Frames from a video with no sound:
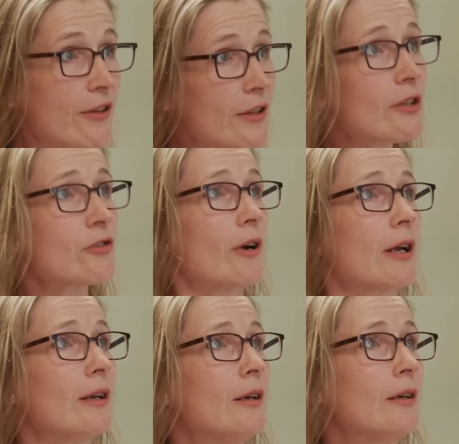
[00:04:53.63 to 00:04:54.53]
I think that's
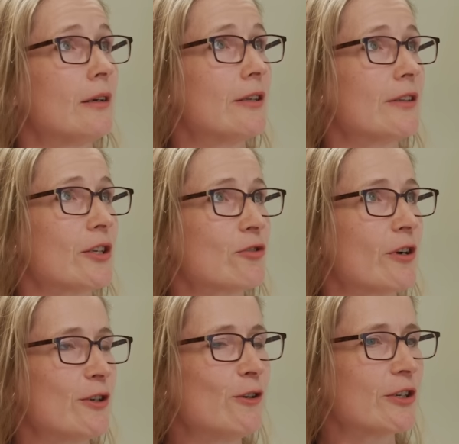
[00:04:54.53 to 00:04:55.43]
right. I think that's
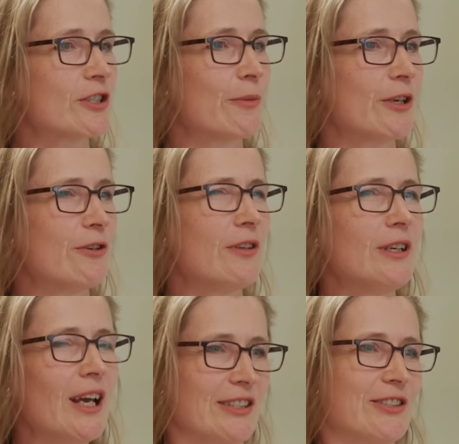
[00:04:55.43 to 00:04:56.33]
right. You look at something and you
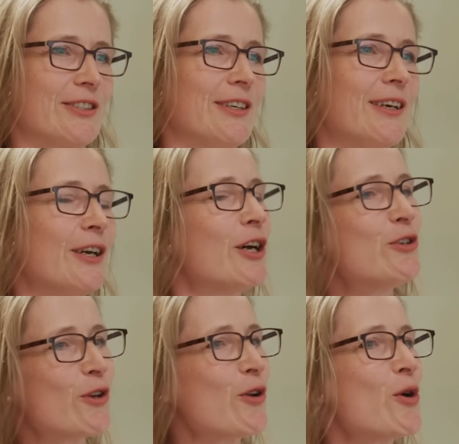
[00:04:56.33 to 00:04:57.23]
think yes,
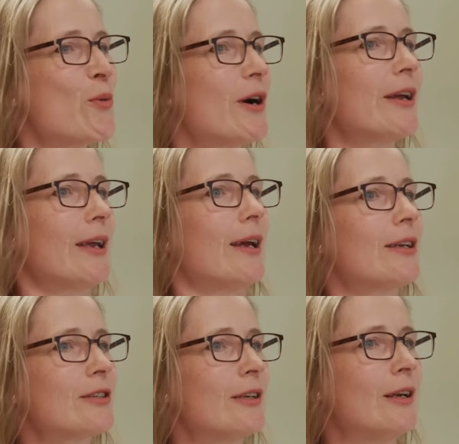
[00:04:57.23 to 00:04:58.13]
and you don't know why
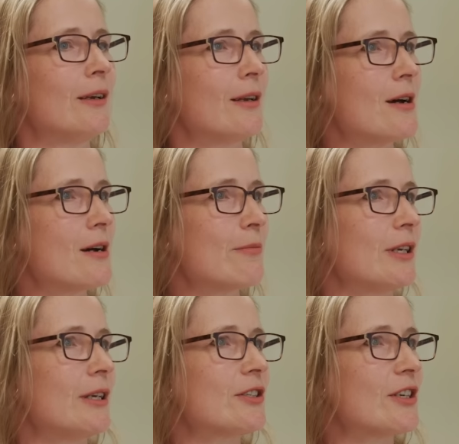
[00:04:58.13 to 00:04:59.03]
yet. Um,
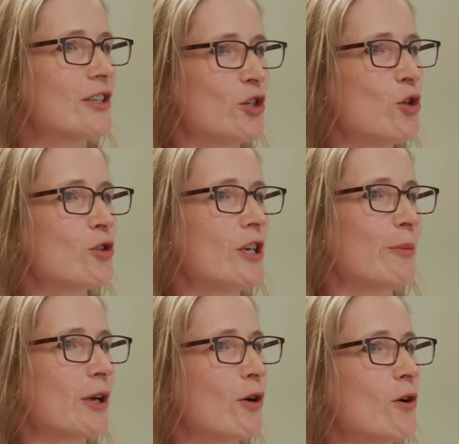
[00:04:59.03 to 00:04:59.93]
and it's it's usually
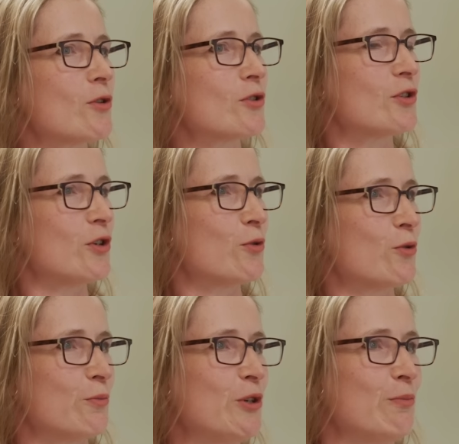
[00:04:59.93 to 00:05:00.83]
because
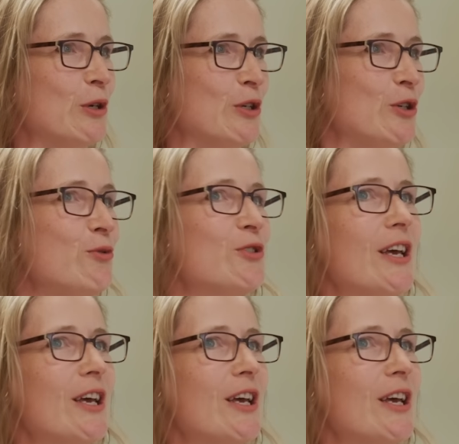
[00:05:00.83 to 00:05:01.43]
you you